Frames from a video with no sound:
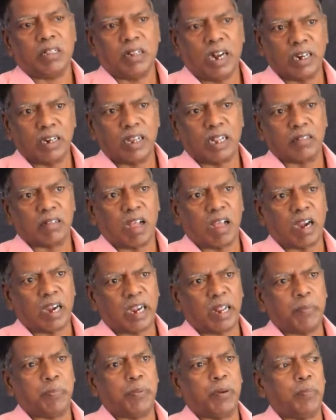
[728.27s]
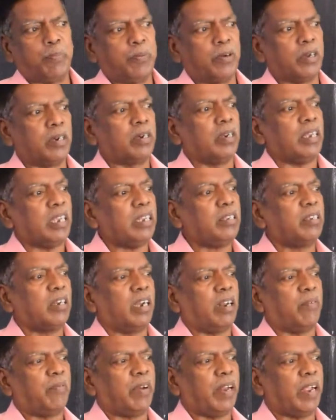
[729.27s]
That authority prepare each
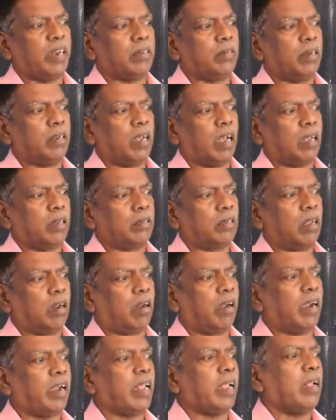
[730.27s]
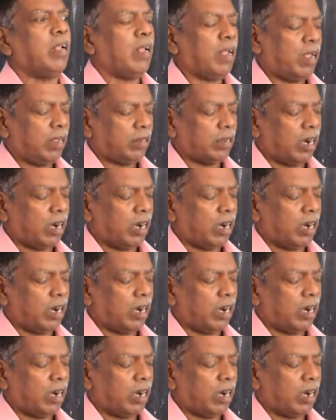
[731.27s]
and every authority.